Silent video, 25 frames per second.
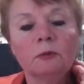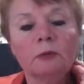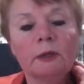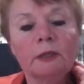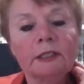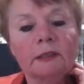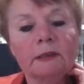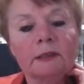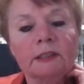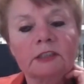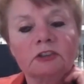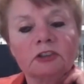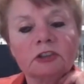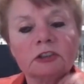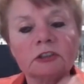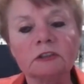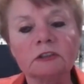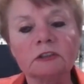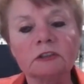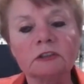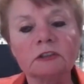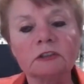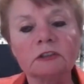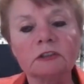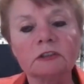
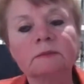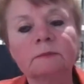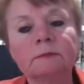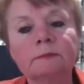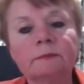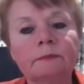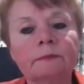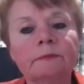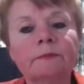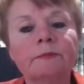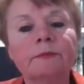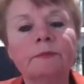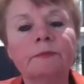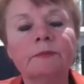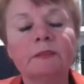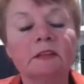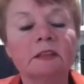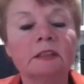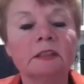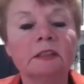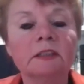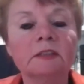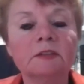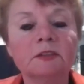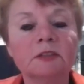regulation. That's
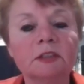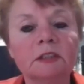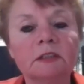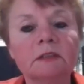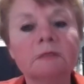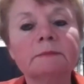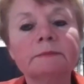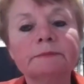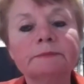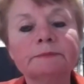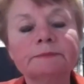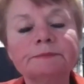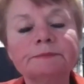significant.